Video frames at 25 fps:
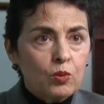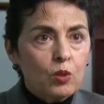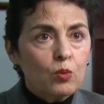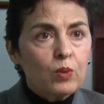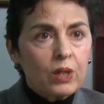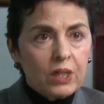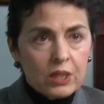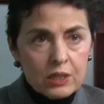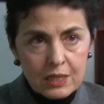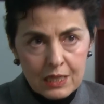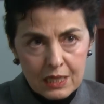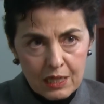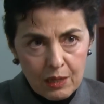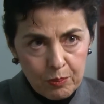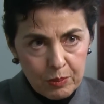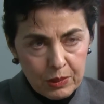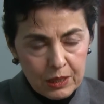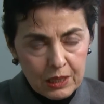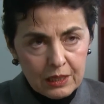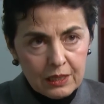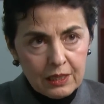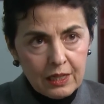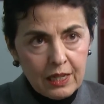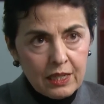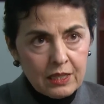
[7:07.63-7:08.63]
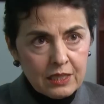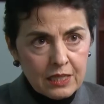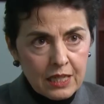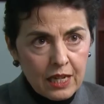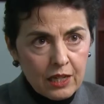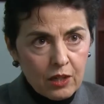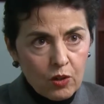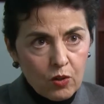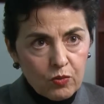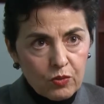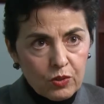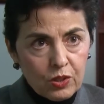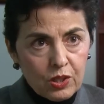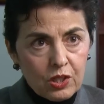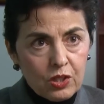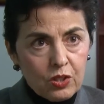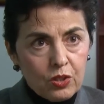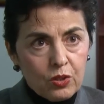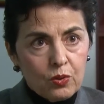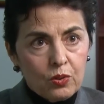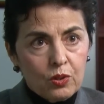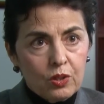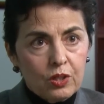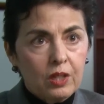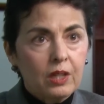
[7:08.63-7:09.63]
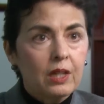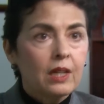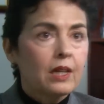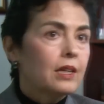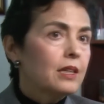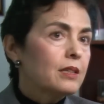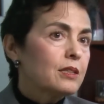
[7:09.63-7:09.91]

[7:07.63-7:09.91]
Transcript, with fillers: where we can step in and take over the authority.